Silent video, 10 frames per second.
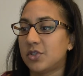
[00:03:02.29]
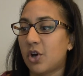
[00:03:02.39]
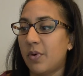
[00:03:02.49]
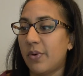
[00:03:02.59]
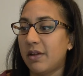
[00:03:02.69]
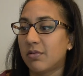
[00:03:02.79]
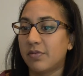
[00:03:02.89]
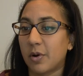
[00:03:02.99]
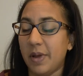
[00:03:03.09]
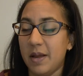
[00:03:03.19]
Tomoe
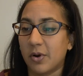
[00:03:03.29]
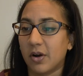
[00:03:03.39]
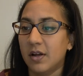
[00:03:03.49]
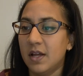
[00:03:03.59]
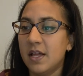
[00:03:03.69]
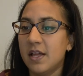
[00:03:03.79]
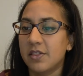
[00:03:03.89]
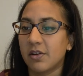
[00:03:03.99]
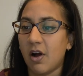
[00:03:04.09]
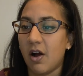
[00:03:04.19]
River paper. There